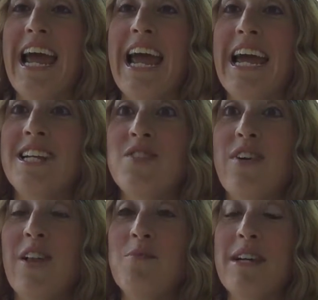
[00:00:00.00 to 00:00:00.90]
And
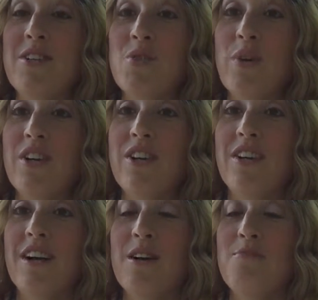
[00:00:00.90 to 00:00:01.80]
follow me on
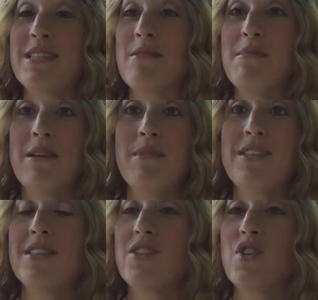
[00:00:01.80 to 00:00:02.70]
Twitter, send me a
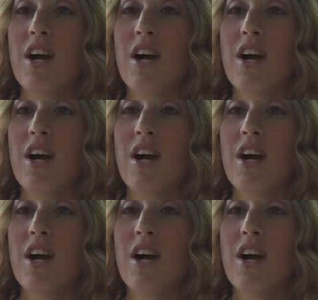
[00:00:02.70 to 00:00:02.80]
message